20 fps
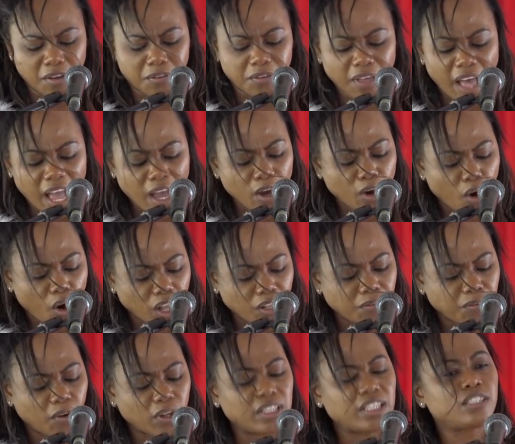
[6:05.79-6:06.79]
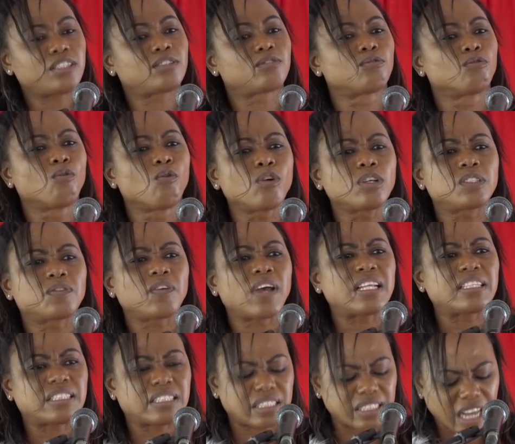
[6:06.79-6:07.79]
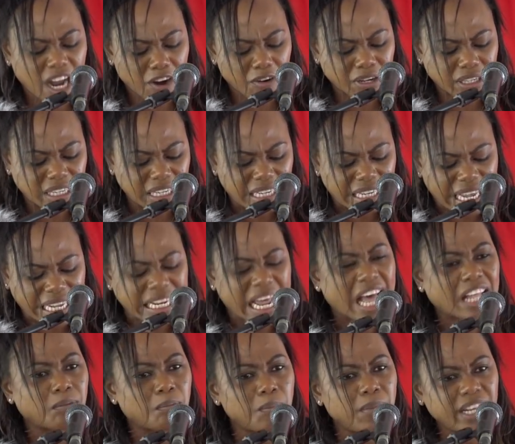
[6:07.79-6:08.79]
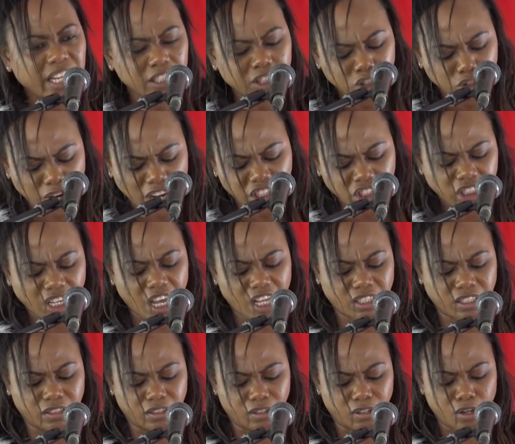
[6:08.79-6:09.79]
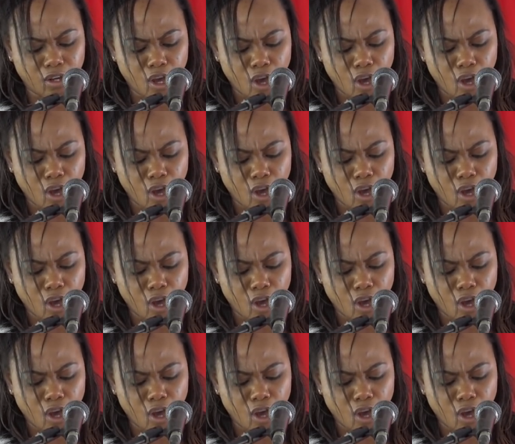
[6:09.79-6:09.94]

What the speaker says: Thank God for this Roosevelt-Skerrit-led administration,